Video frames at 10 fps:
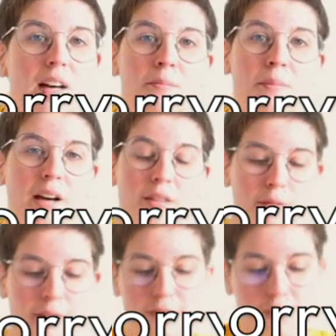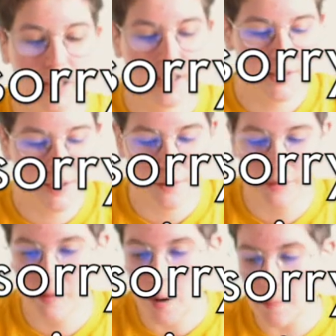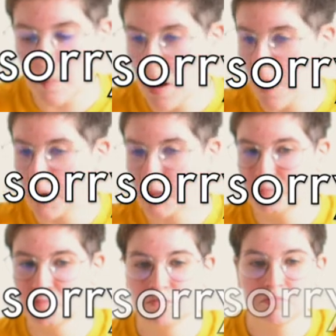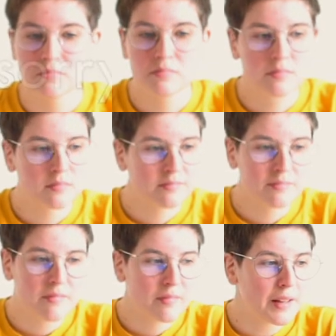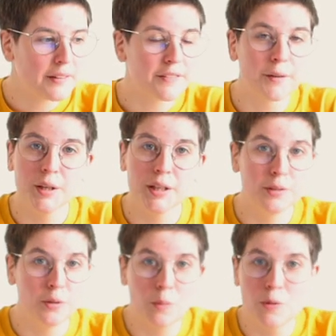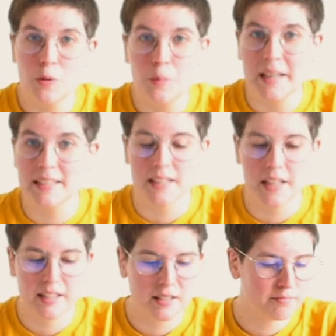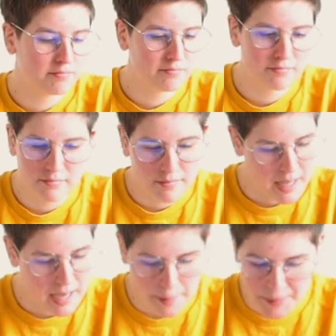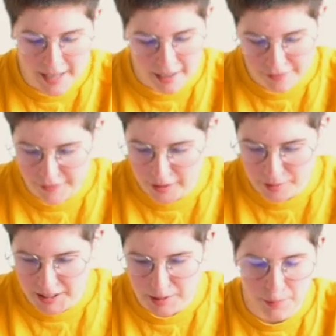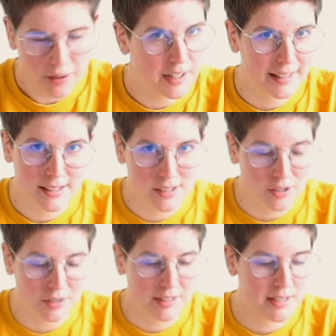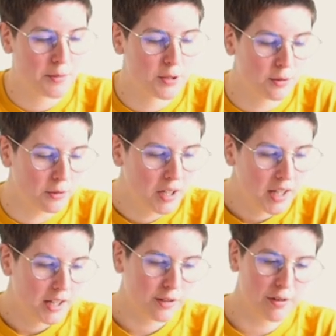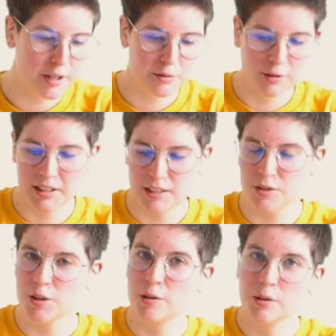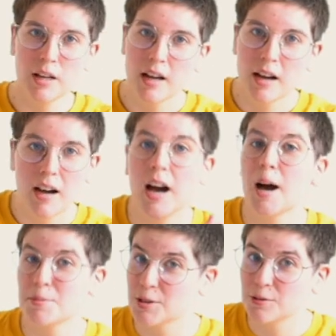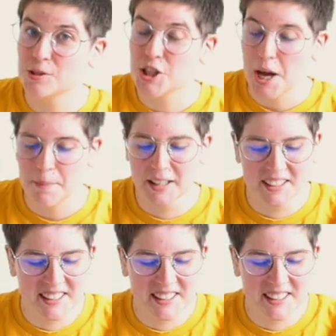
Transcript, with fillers: my thrift finds from very normal, basic, happy I found it, but like it's not exceptional, gradually to absolute gem.